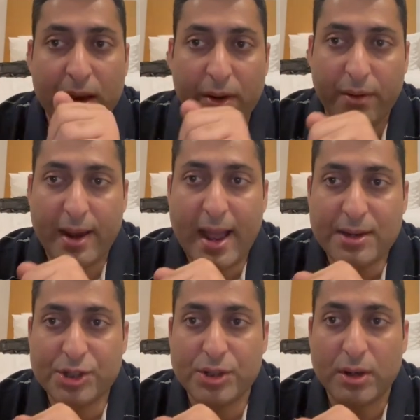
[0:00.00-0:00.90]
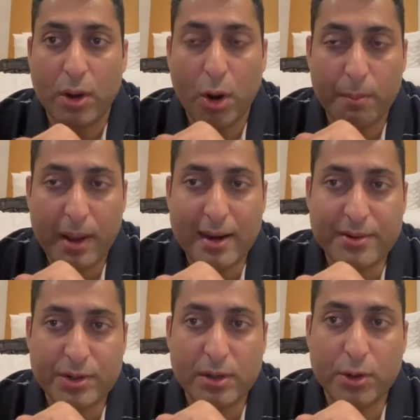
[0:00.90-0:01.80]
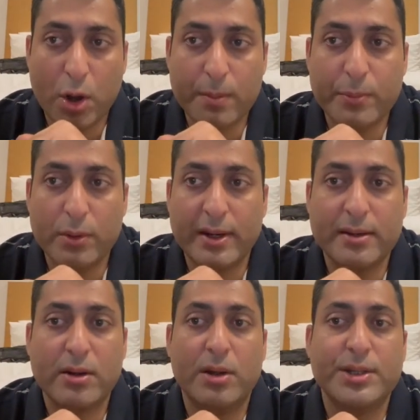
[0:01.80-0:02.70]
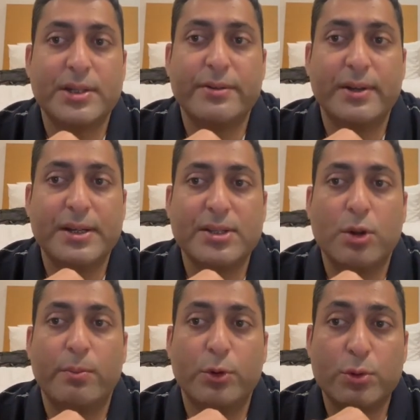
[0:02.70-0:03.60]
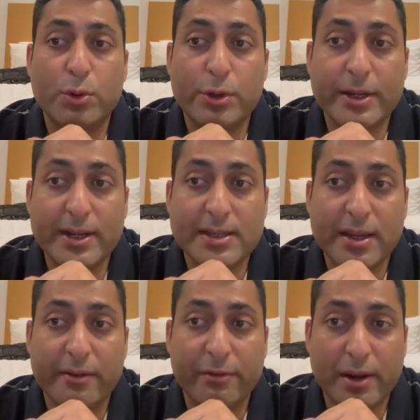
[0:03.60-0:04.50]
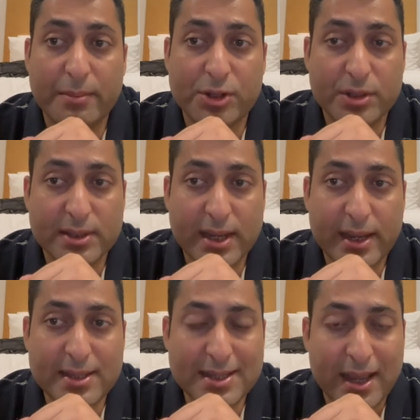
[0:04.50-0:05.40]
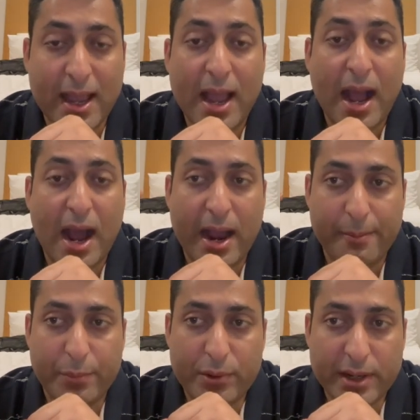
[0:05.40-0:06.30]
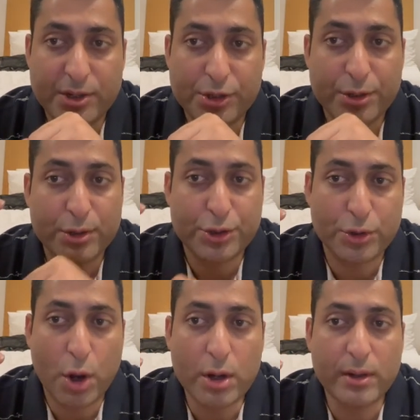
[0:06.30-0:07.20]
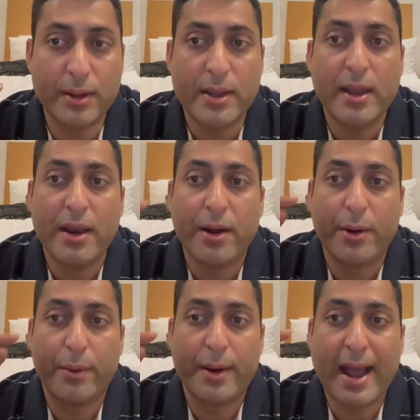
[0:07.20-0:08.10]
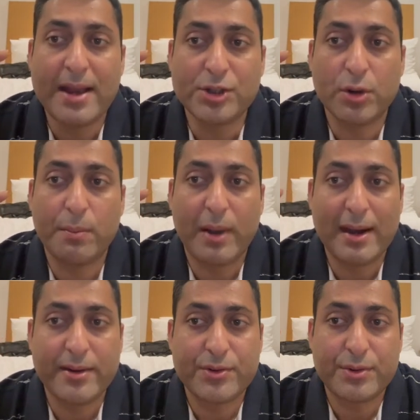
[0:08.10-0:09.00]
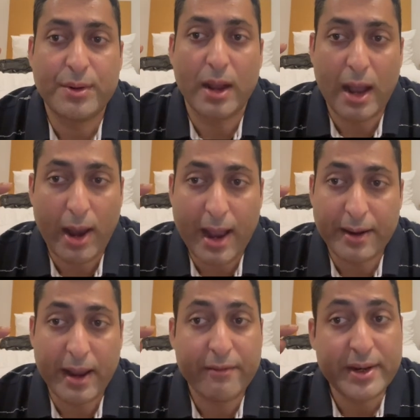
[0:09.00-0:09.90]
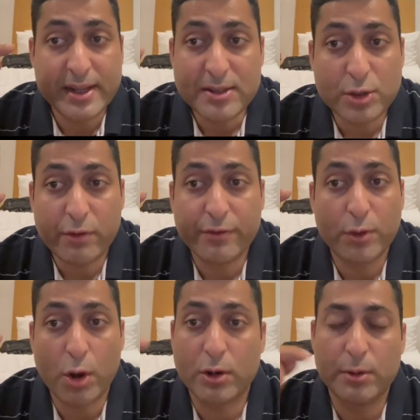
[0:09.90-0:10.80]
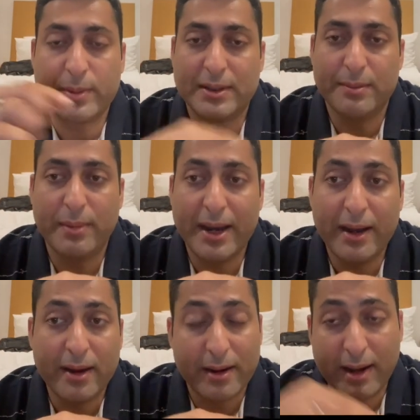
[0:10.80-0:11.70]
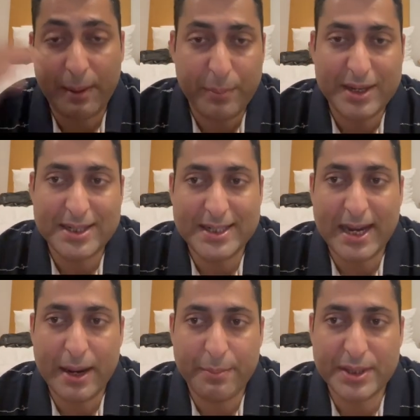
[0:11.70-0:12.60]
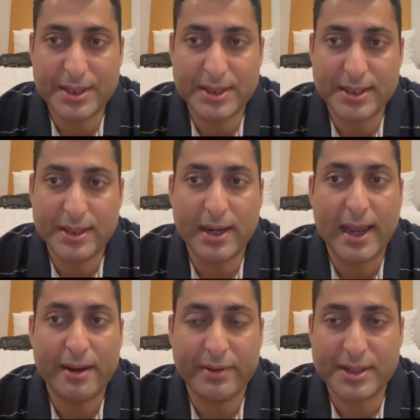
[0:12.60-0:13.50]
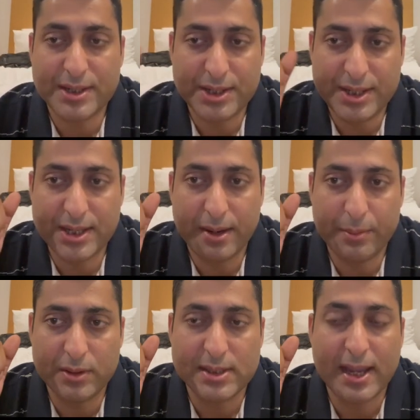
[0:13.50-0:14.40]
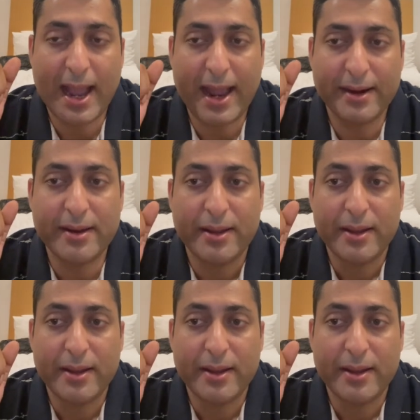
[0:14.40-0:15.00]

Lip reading: rash or bilateral non-purulent conjunctivitis or mucocutaneous inflammation signs, hypotension or shock, rash or bilateral, and evidence of coagulopathy by PT, APTT, elevated D dimers, and